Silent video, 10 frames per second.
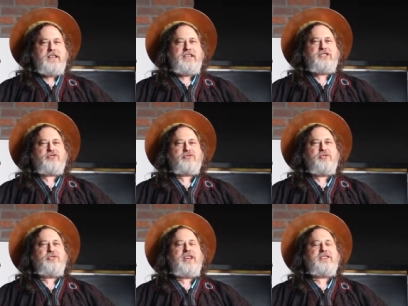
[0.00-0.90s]
It's
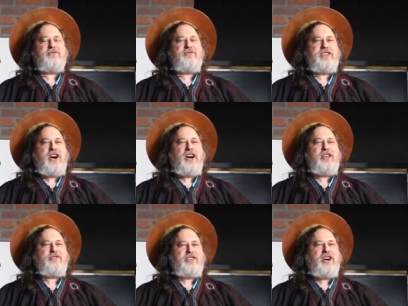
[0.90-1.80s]
true that
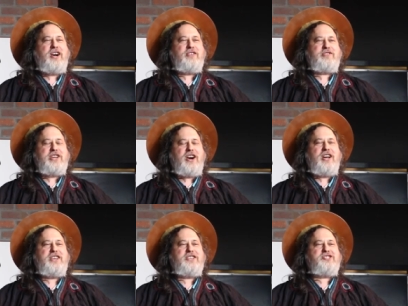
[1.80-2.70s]
VI, VI,
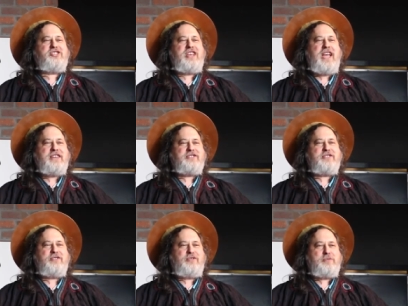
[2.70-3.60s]
VI is the
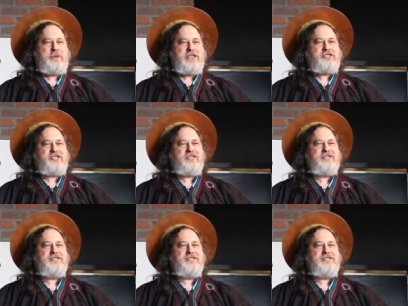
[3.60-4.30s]
editor of the beast.